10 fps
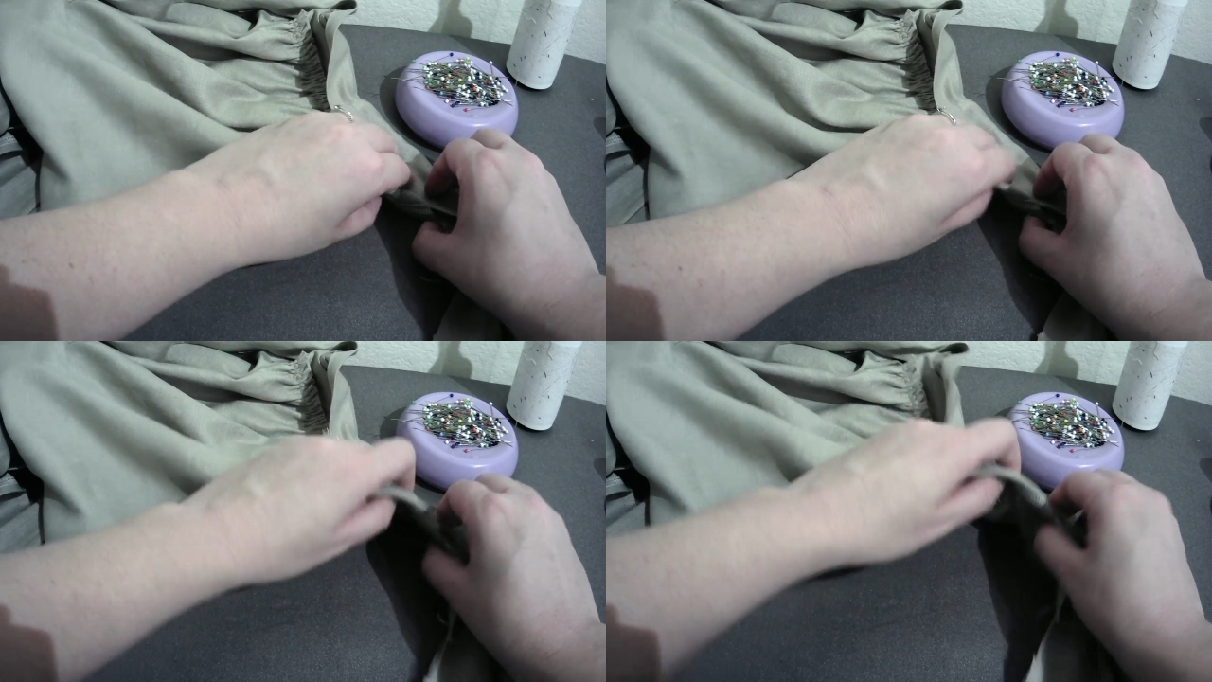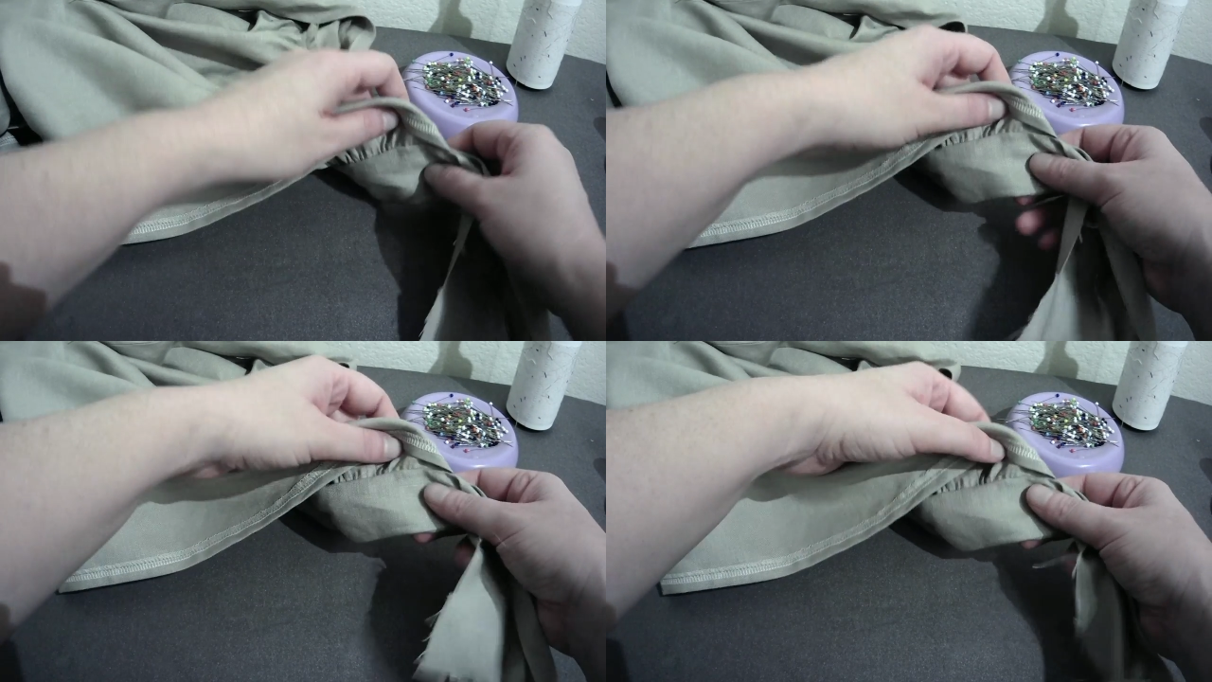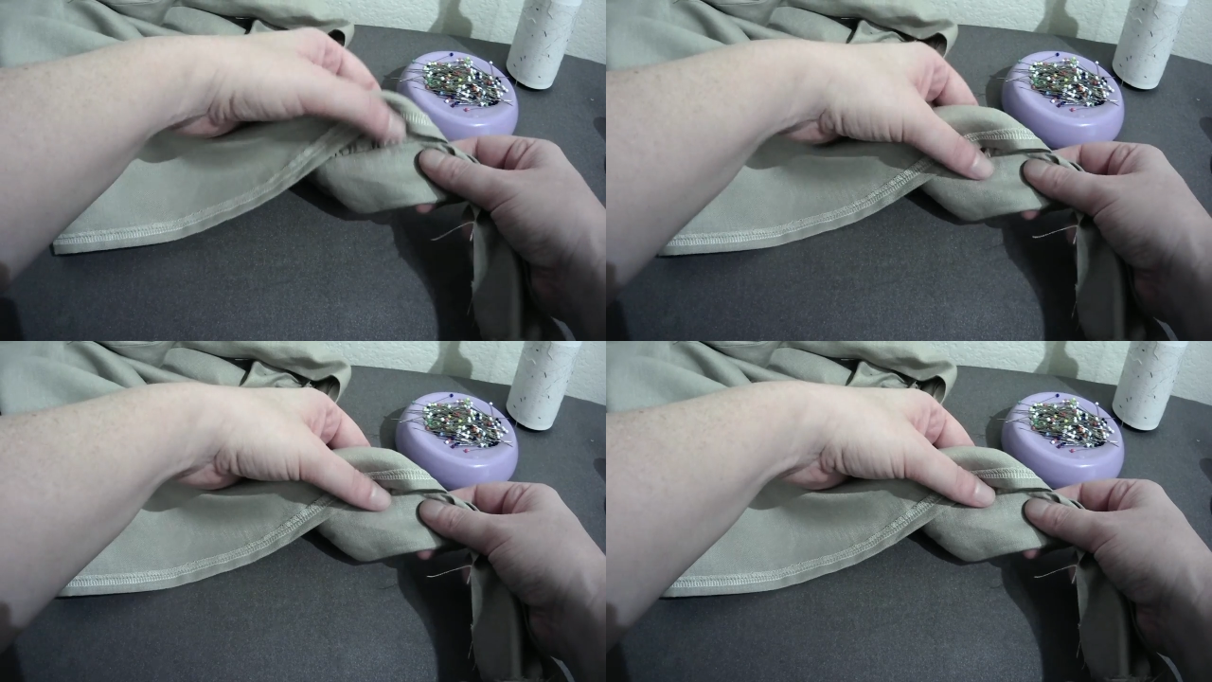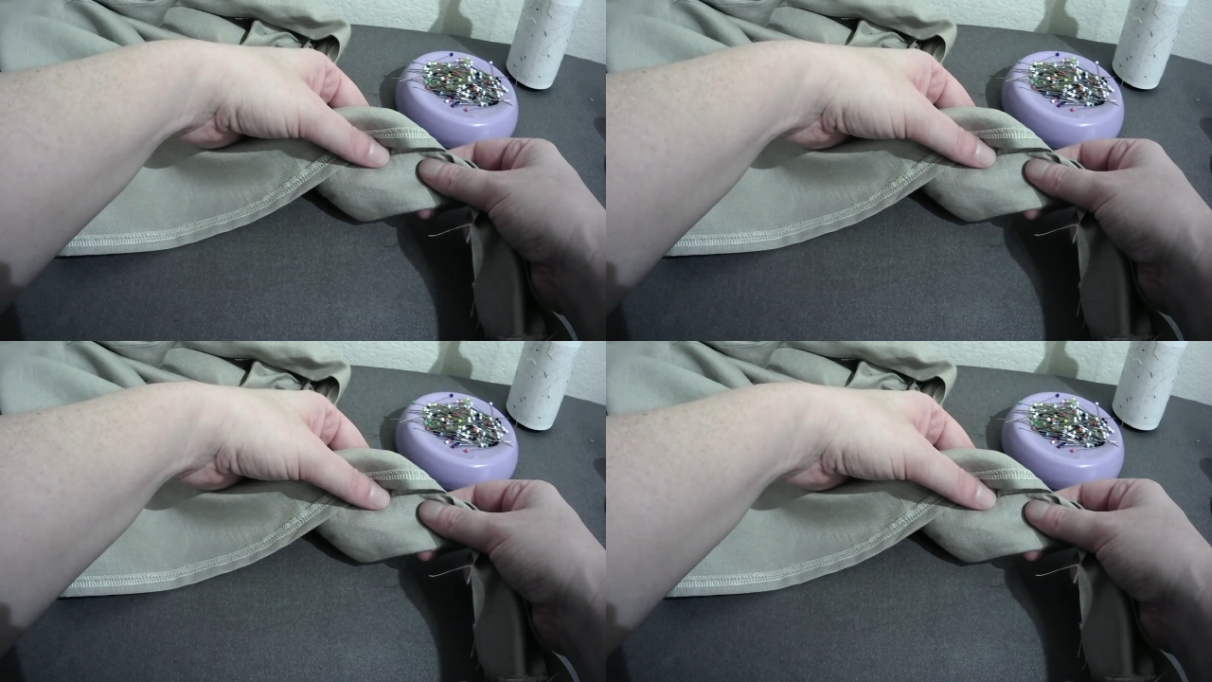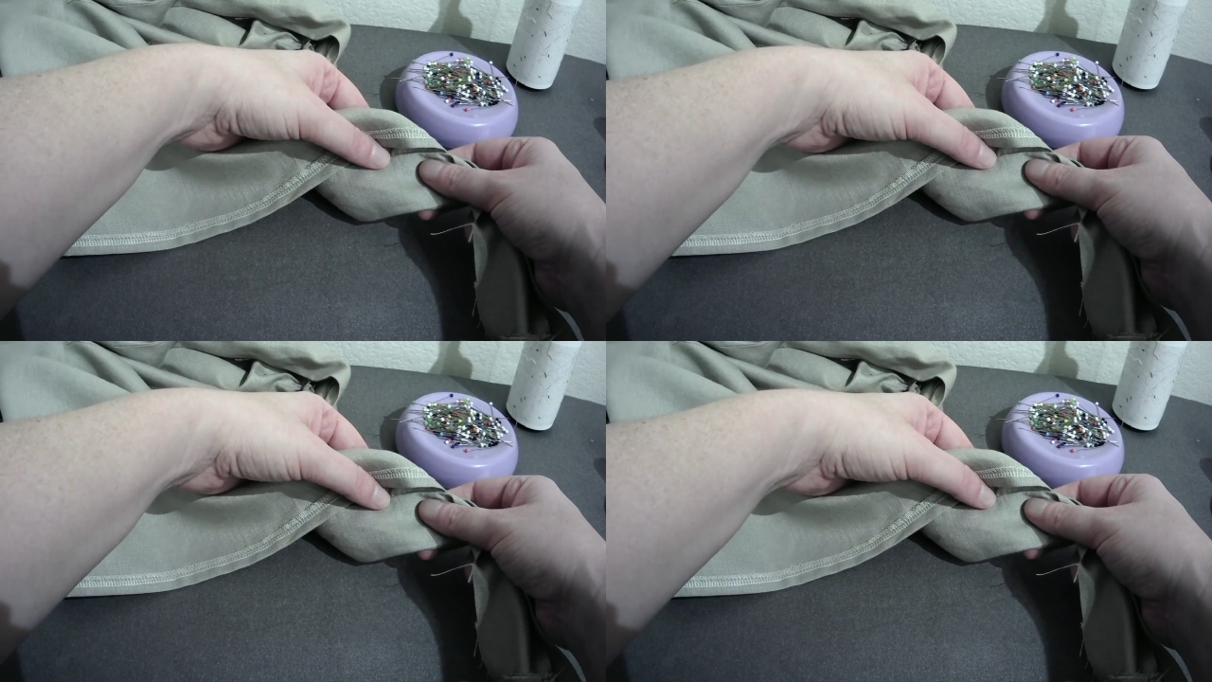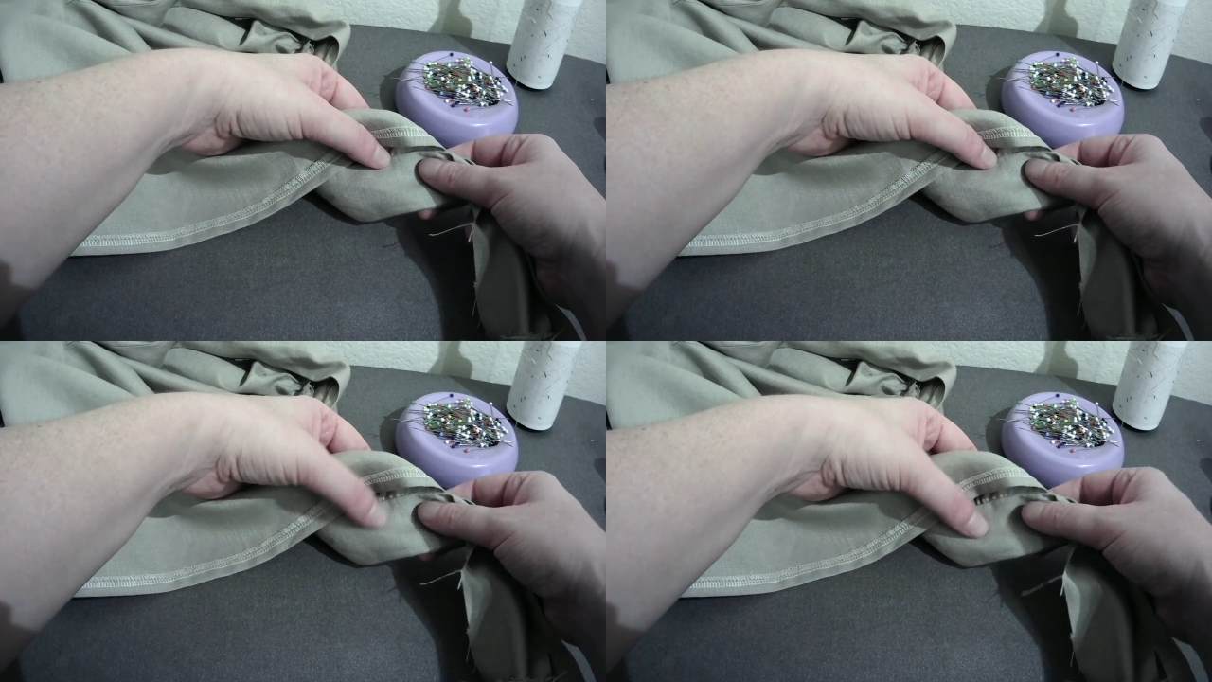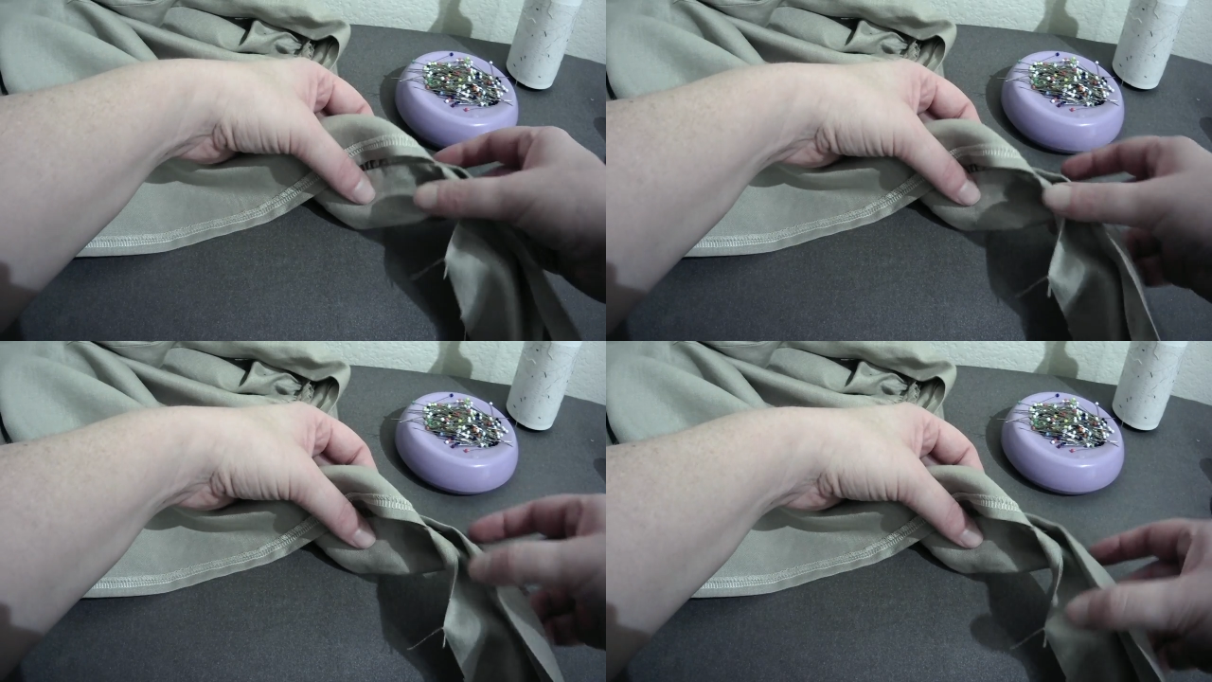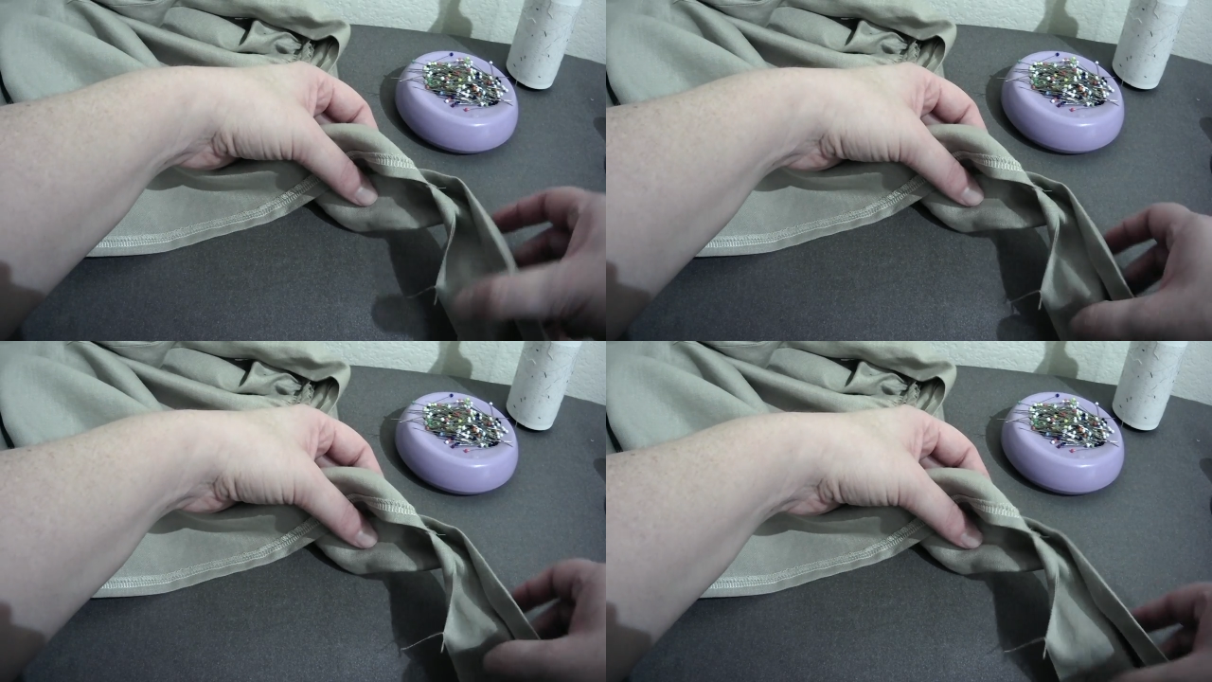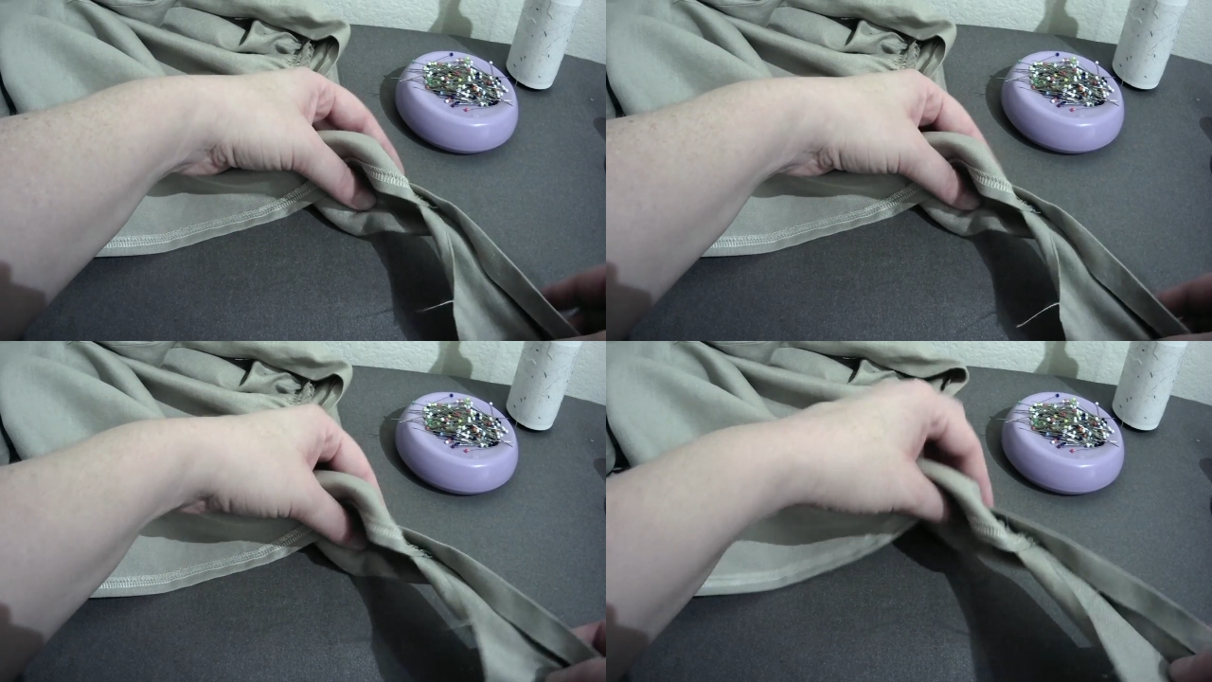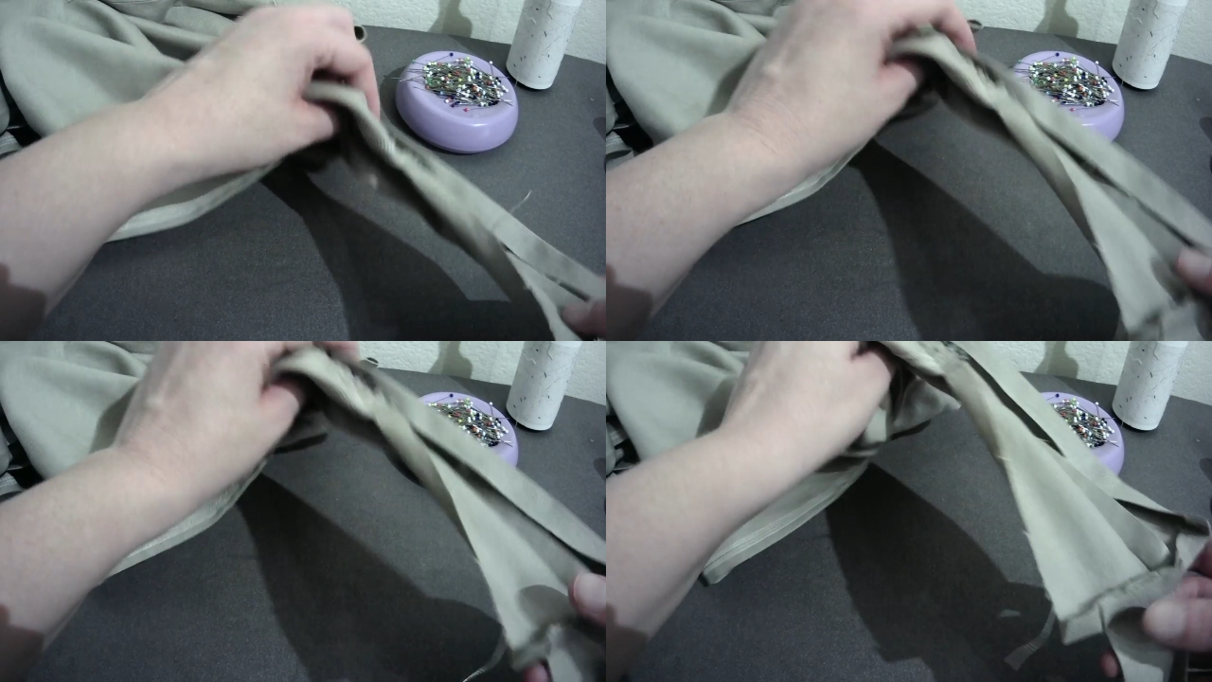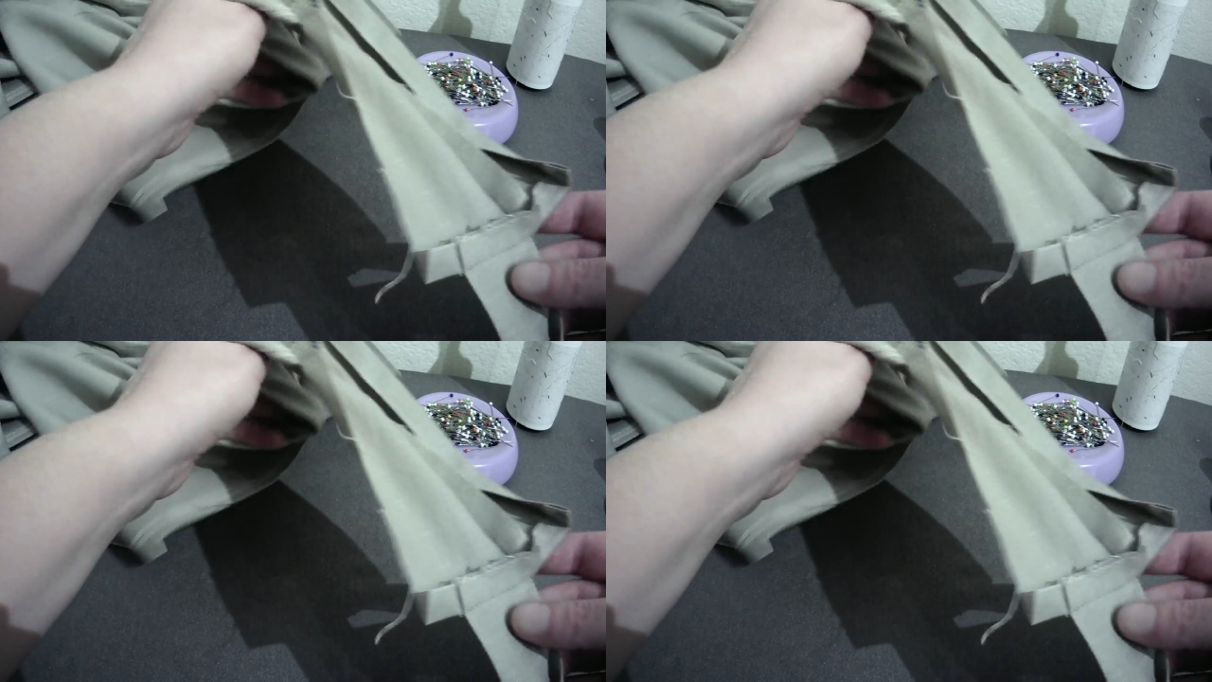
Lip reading: (no speaker visible)